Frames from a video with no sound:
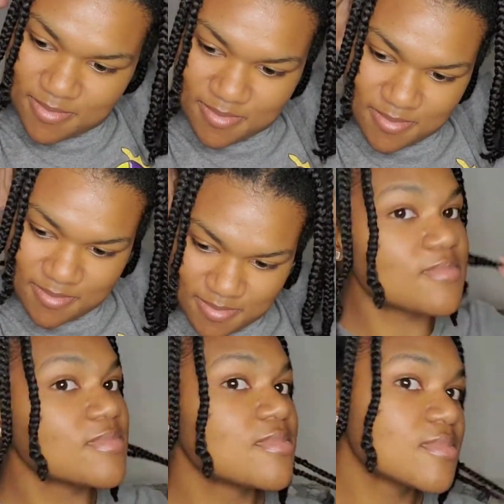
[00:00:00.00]

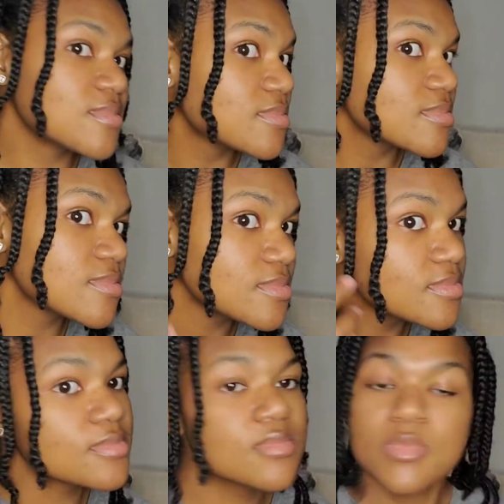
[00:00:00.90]
gels or any edge
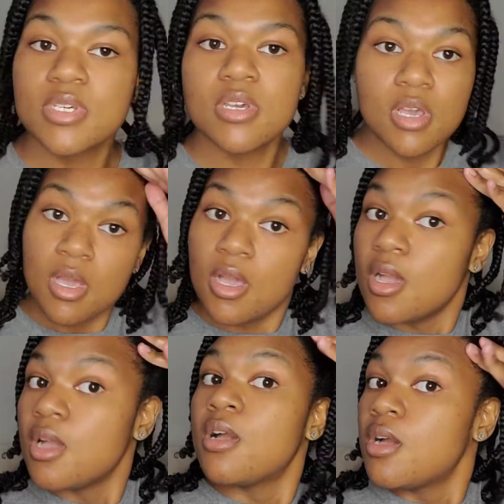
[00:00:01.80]
controls that are not good for
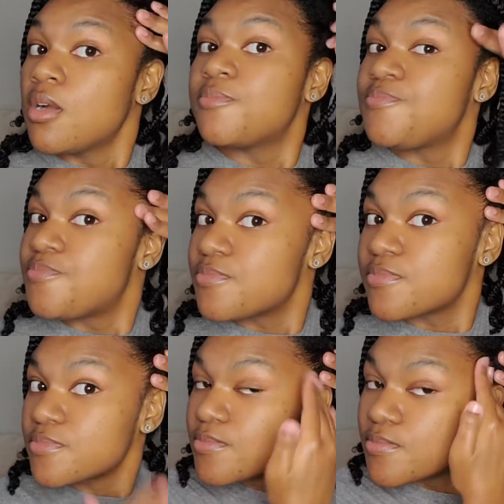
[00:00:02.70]
your hair
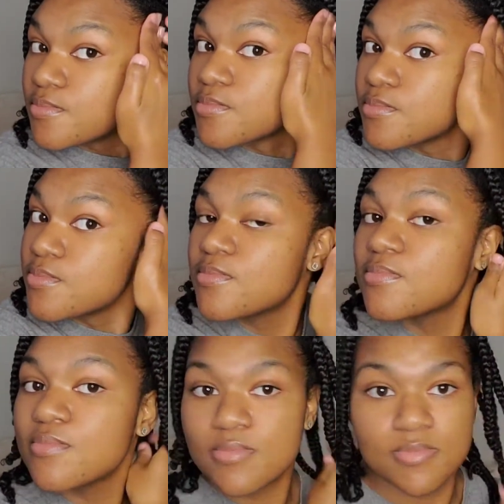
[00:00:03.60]
anyway.
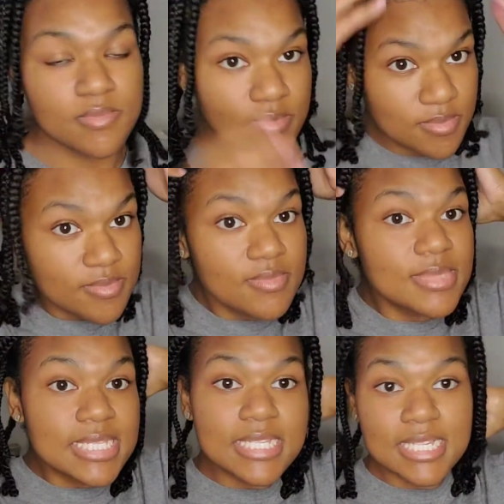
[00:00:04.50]
But that's about
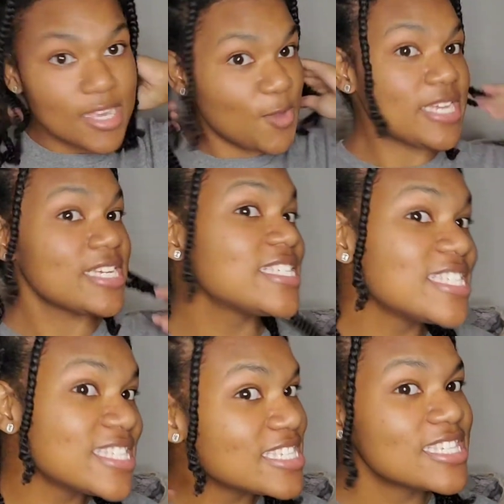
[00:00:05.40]
it, y'all.
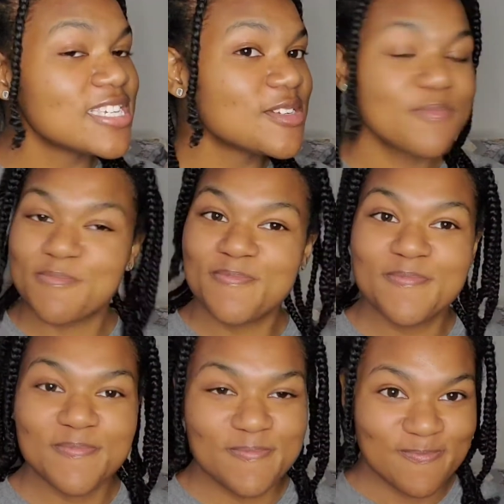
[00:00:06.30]
I'm going to
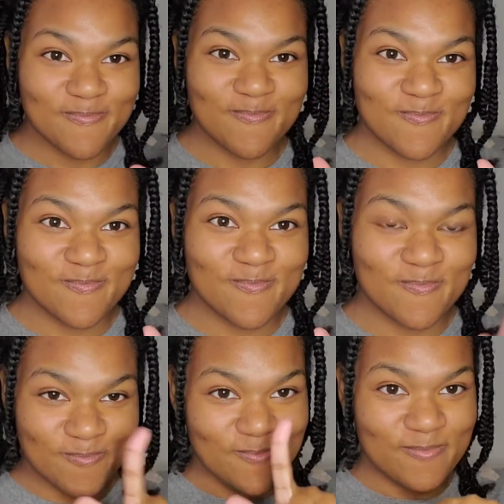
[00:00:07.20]
let my hair dry
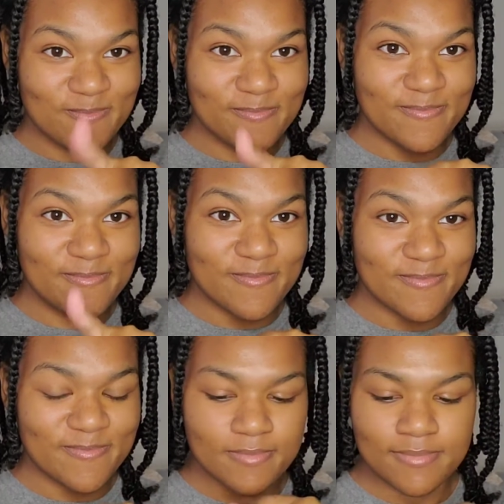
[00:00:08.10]
for about a day or
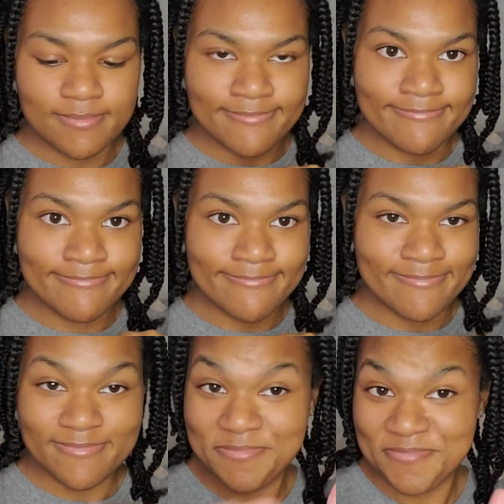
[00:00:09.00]
two, and I'll
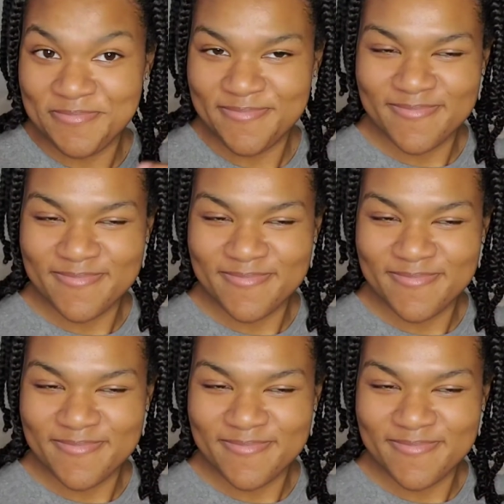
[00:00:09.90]
be back.